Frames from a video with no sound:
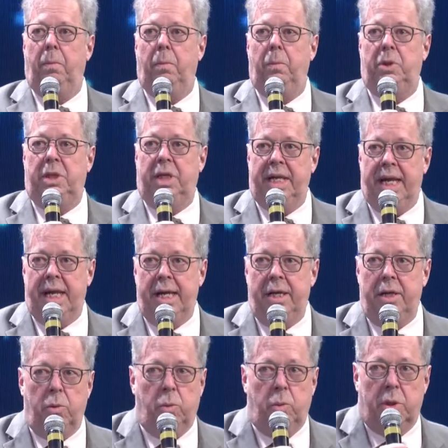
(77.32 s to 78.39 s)

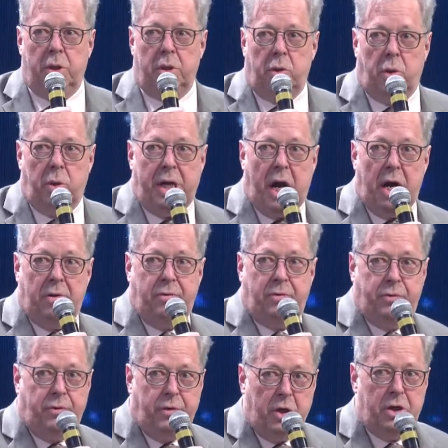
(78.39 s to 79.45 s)
Today, we're going, our
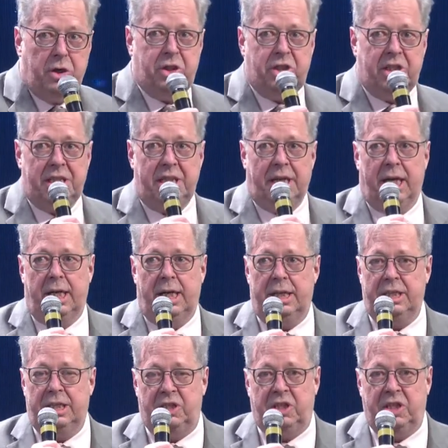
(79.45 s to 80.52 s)
first uh,
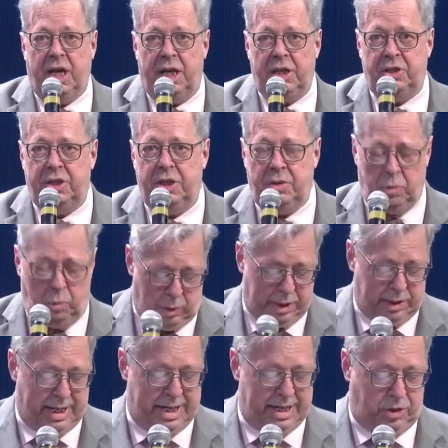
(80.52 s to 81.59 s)
discussion
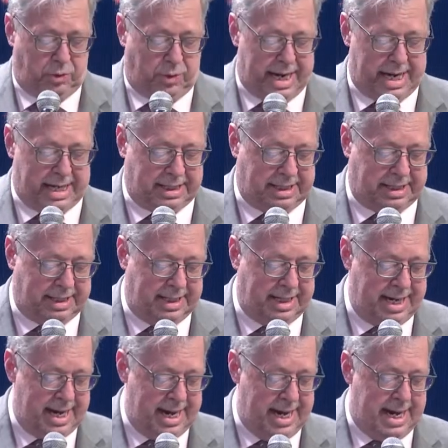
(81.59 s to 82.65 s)
will address
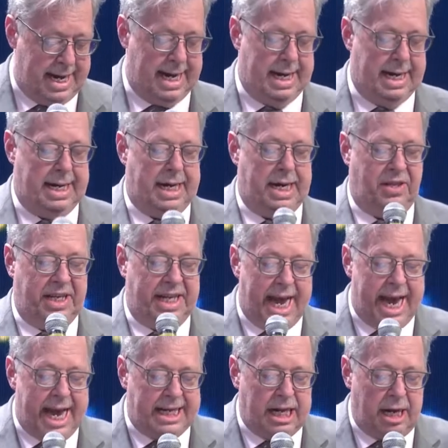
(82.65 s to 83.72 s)
uh, the
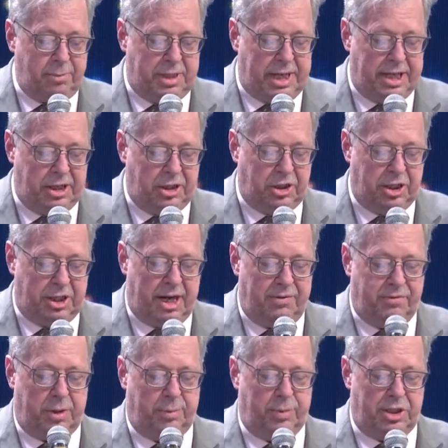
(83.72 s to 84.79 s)
adaptation
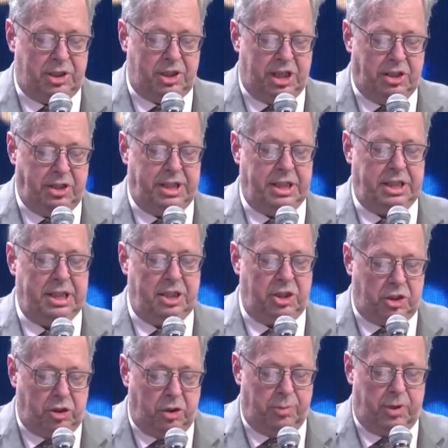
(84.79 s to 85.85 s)
of the Brazilian
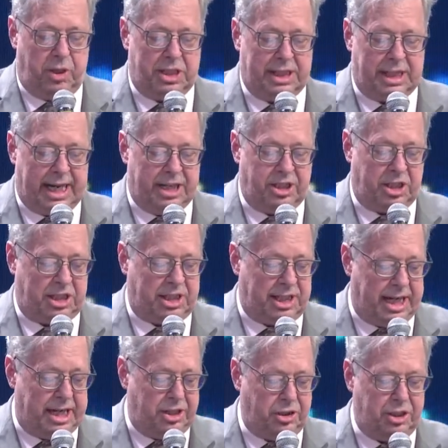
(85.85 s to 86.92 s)
consumerist
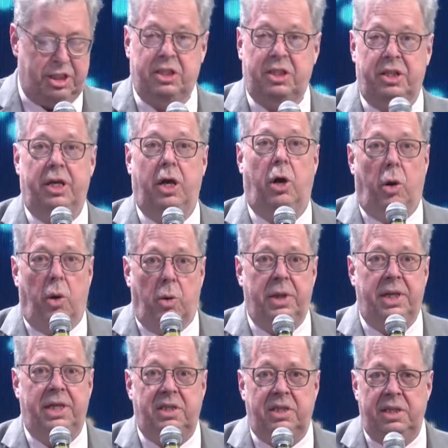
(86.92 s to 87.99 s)
legislation to the
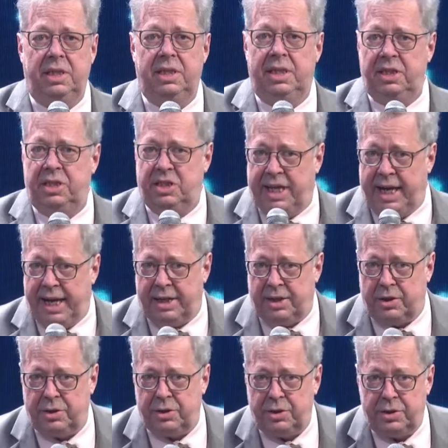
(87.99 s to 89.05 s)
OECD
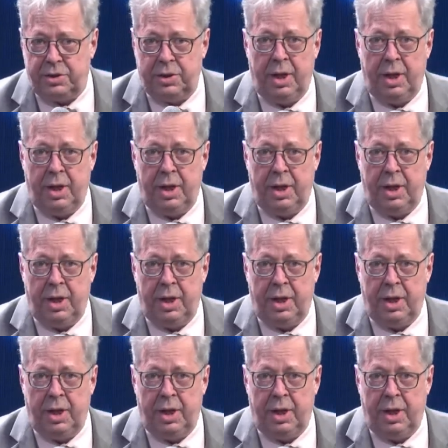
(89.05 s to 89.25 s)
standards.